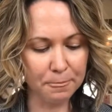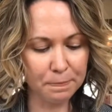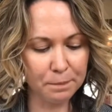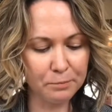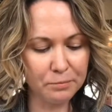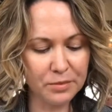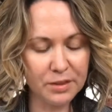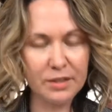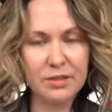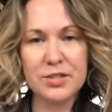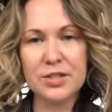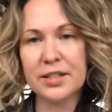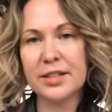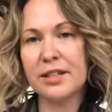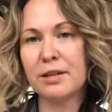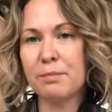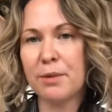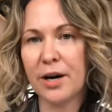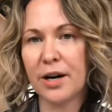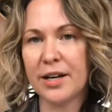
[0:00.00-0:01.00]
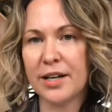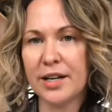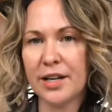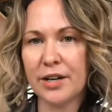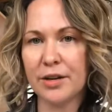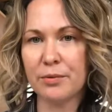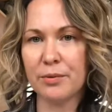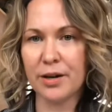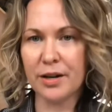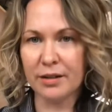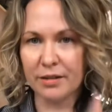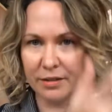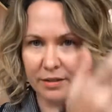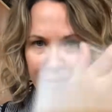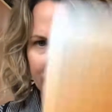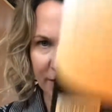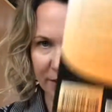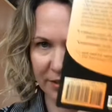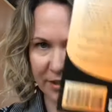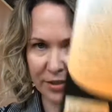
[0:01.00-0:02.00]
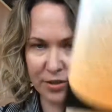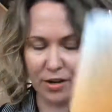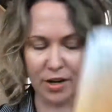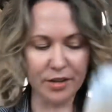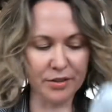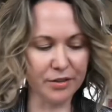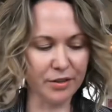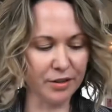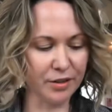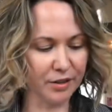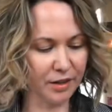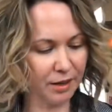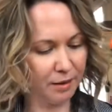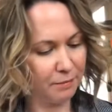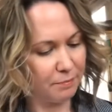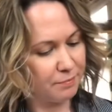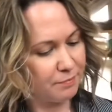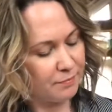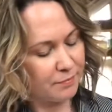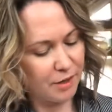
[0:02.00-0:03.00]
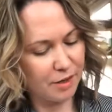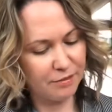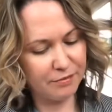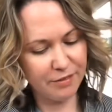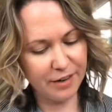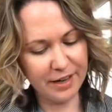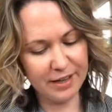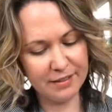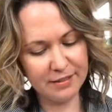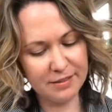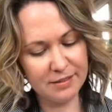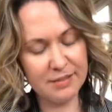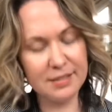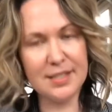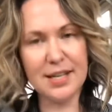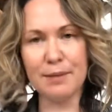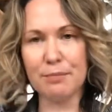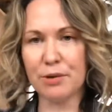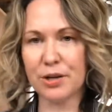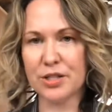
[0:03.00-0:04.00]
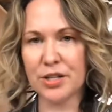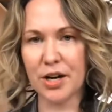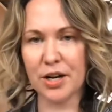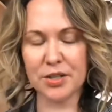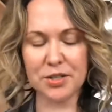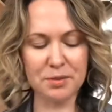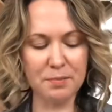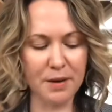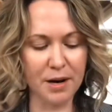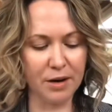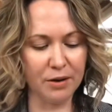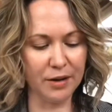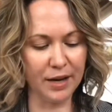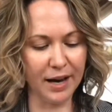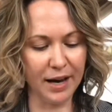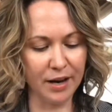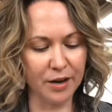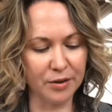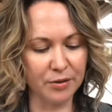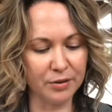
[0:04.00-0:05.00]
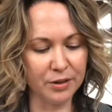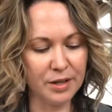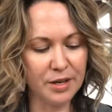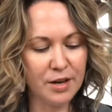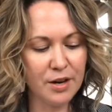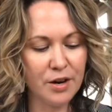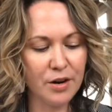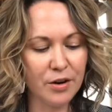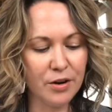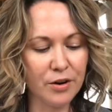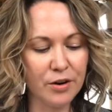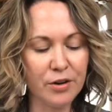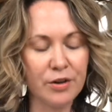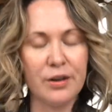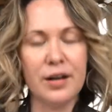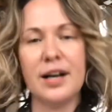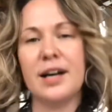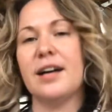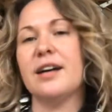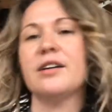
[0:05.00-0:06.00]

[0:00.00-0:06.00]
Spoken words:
There's a little part here where this author, our friend Deborah, talks about how her